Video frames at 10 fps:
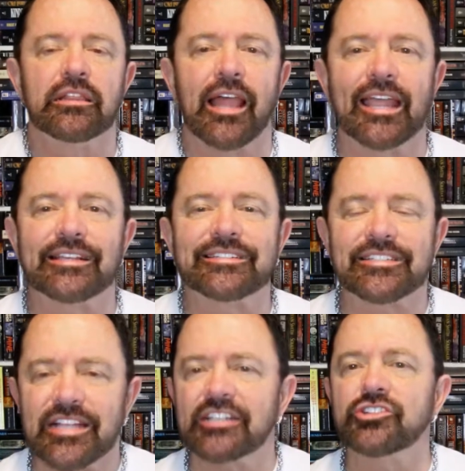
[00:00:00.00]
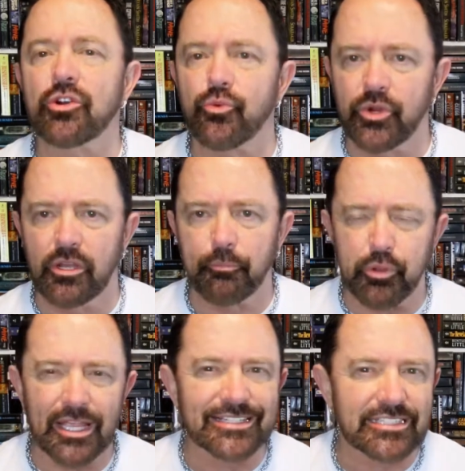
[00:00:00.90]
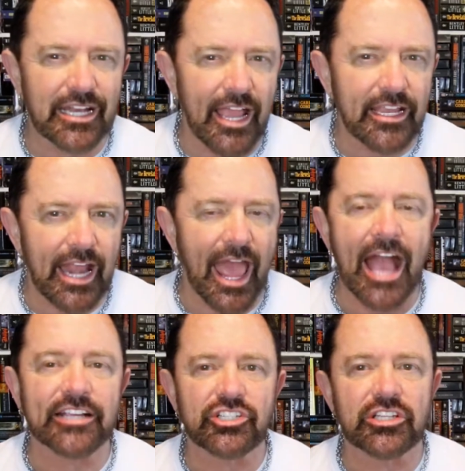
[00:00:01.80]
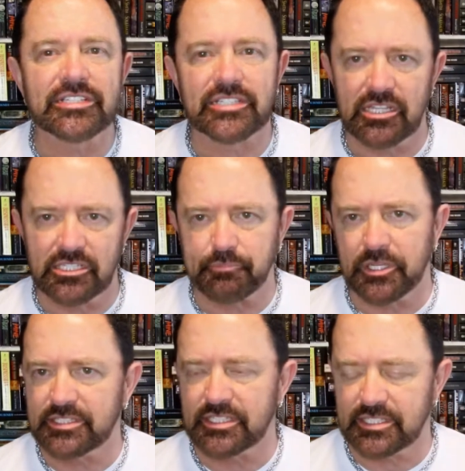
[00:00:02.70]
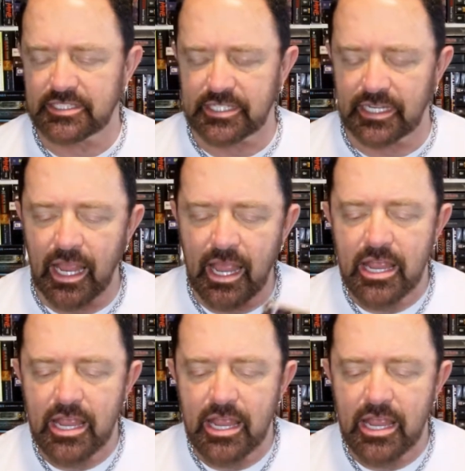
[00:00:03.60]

like such a real place that I could actually see this place existing.